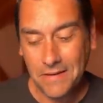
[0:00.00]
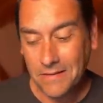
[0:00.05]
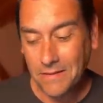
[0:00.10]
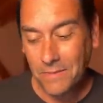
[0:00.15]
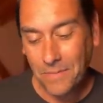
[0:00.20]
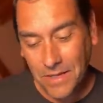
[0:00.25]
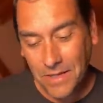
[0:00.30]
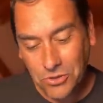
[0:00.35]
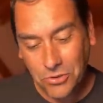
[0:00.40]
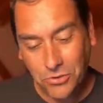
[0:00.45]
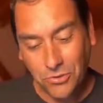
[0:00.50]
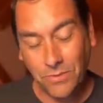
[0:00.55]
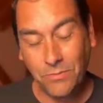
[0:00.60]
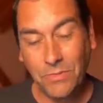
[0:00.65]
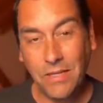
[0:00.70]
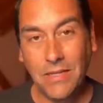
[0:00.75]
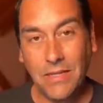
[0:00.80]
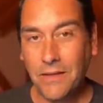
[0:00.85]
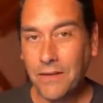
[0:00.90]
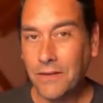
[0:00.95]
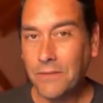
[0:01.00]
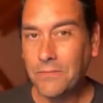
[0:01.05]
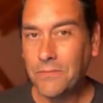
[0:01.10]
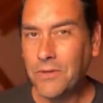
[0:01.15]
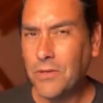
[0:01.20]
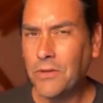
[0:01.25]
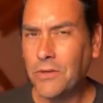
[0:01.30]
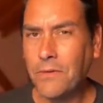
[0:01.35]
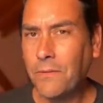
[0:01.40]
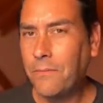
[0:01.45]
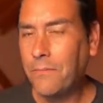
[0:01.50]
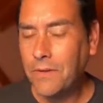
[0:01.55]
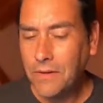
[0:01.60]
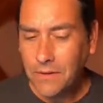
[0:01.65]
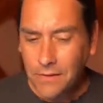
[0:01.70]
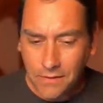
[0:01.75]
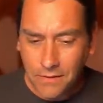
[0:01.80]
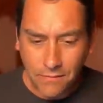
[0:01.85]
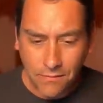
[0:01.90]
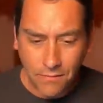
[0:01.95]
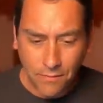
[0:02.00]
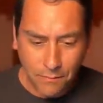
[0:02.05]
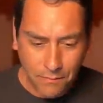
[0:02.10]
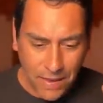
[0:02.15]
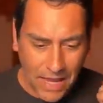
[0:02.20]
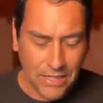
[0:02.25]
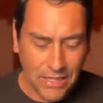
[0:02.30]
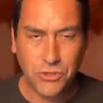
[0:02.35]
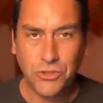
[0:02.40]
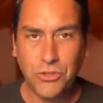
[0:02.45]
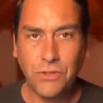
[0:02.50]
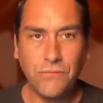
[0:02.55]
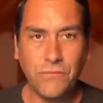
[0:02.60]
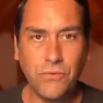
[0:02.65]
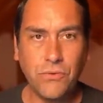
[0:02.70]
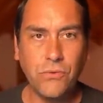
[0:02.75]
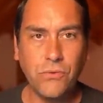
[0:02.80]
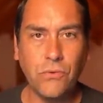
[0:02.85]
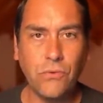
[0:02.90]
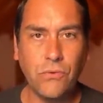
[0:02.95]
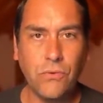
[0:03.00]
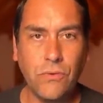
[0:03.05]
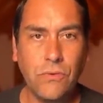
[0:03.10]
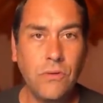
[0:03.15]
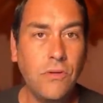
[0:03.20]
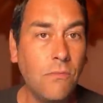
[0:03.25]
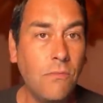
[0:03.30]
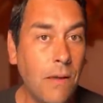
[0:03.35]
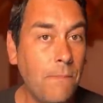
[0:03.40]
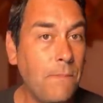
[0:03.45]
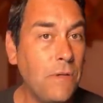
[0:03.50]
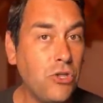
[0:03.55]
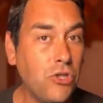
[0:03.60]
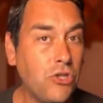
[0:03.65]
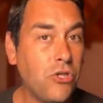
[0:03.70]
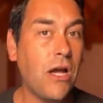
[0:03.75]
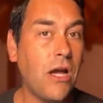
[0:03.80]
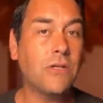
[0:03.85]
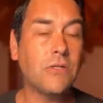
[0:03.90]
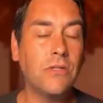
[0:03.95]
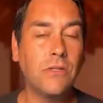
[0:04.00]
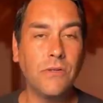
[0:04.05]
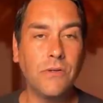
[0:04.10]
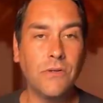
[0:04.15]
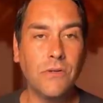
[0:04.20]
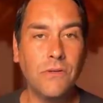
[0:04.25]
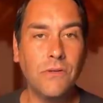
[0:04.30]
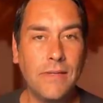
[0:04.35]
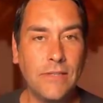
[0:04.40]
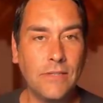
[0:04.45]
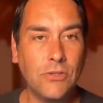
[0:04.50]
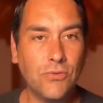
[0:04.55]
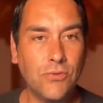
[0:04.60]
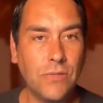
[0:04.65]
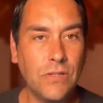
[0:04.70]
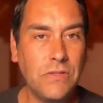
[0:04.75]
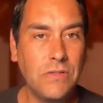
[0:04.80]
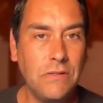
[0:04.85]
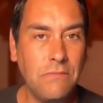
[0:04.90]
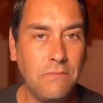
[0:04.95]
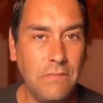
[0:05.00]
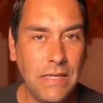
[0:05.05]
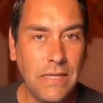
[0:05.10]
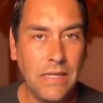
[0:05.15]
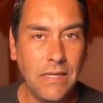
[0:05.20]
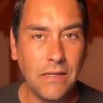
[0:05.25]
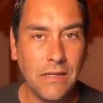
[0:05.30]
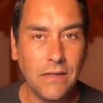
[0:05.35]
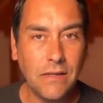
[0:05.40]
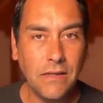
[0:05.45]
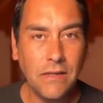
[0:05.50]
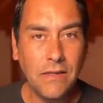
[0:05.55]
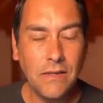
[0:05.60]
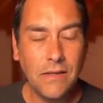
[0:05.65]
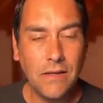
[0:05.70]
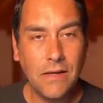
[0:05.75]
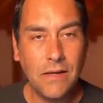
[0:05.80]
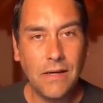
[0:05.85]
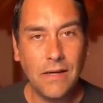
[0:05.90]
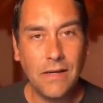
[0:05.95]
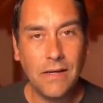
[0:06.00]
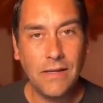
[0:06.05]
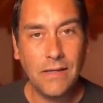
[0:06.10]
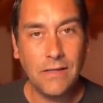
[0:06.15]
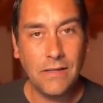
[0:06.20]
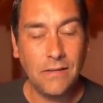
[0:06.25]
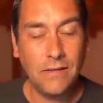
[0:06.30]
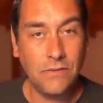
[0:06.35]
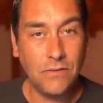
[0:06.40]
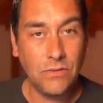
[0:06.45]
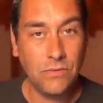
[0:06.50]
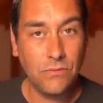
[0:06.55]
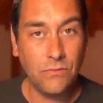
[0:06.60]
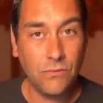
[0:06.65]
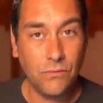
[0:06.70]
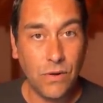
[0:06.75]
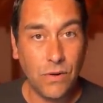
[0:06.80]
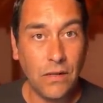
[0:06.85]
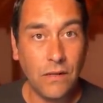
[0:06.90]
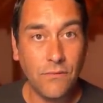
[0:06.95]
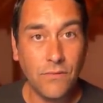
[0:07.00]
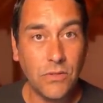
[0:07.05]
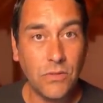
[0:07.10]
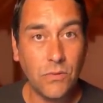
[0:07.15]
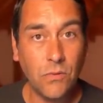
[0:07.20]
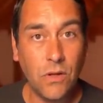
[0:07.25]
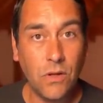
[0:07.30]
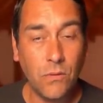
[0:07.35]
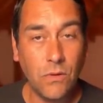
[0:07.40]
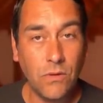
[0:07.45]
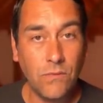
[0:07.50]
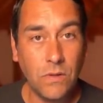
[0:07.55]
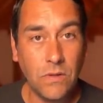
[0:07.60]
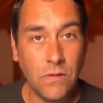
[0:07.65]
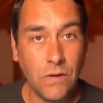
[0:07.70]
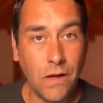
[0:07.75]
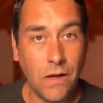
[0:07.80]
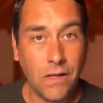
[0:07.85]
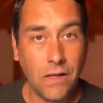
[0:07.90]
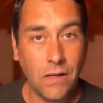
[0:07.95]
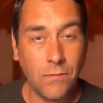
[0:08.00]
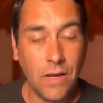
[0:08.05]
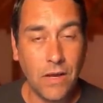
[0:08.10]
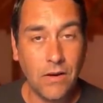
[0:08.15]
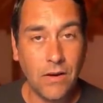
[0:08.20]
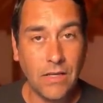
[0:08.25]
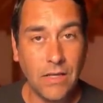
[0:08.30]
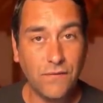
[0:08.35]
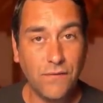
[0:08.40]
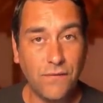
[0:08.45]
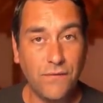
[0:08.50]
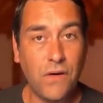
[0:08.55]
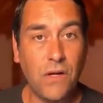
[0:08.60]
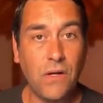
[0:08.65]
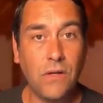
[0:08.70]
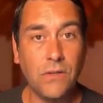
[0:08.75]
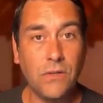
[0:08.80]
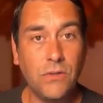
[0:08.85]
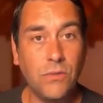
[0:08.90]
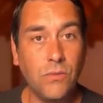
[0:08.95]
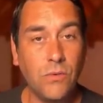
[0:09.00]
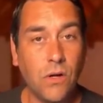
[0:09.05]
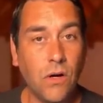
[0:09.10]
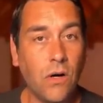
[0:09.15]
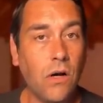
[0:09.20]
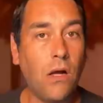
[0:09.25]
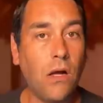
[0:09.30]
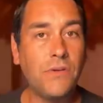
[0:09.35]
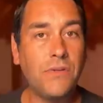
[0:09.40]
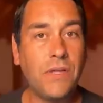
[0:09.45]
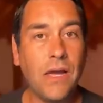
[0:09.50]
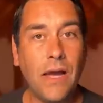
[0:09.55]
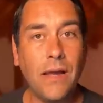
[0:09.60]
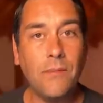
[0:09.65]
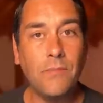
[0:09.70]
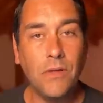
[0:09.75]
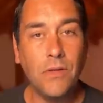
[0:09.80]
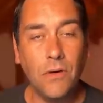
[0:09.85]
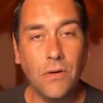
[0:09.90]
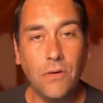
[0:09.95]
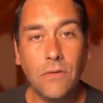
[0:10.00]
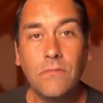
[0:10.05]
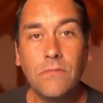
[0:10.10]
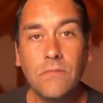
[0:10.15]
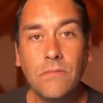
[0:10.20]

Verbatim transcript: the mainstream media, you know, the the bastion of truth. You might be shocked to learn that trusted media uh, is relevant to what we've been talking about has fallen to an all-time low.